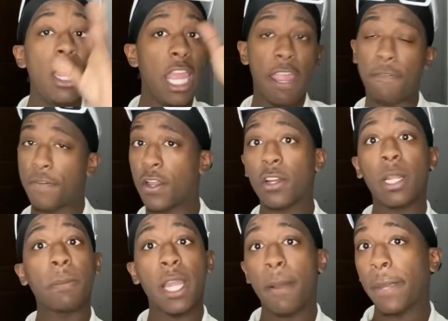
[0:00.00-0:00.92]
if you're going
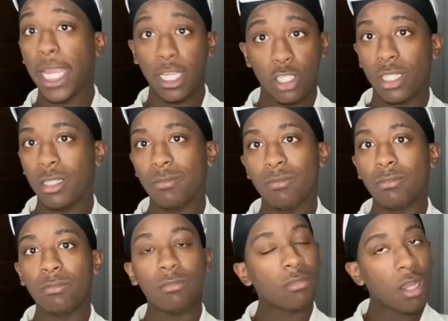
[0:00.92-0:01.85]
to become an agent.
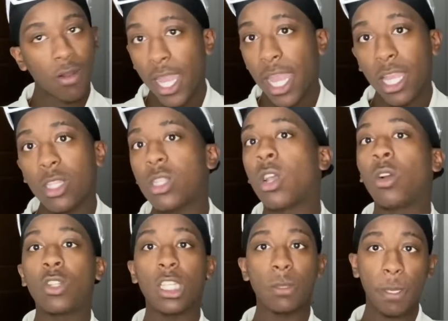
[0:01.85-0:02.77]
Okay, so
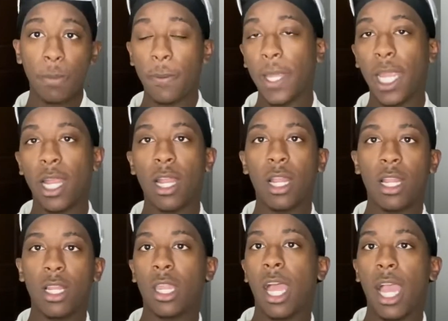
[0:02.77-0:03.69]
just be
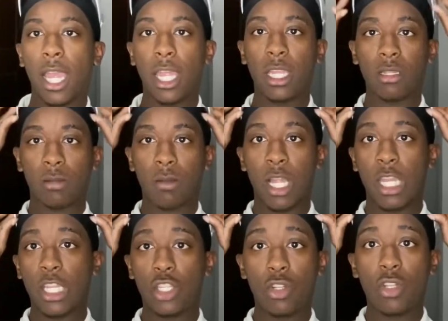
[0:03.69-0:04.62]
prepared, like,
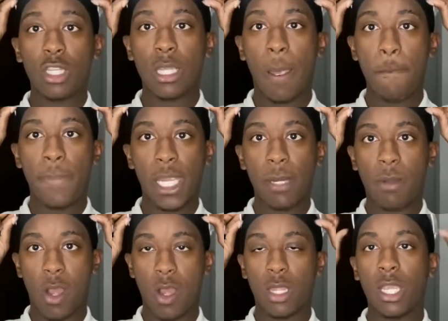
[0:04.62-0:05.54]
unless you're just big
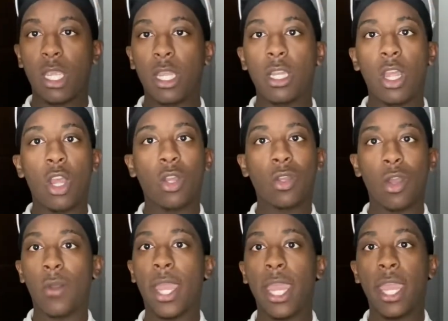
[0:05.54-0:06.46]
balling, go
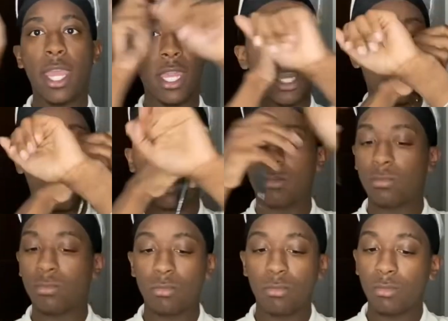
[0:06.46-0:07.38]
ahead.
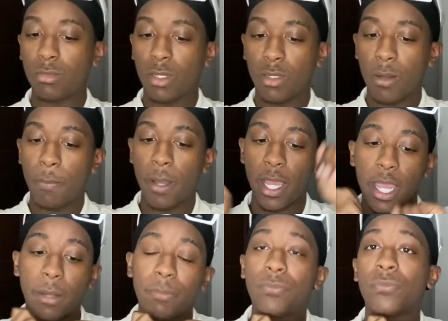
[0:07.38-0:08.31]

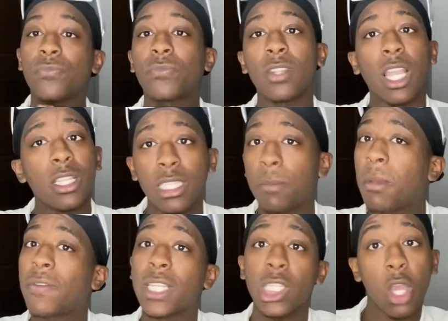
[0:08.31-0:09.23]
But some
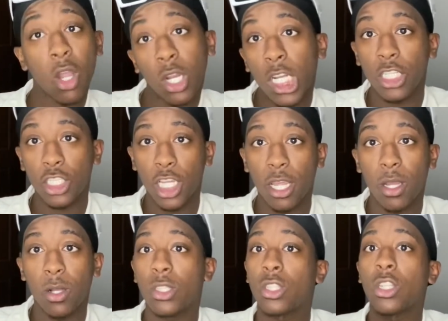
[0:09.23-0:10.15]
of us aren't,
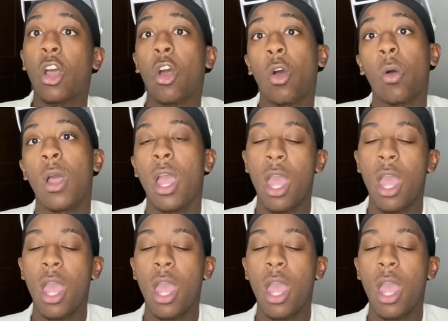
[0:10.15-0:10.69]
child. So,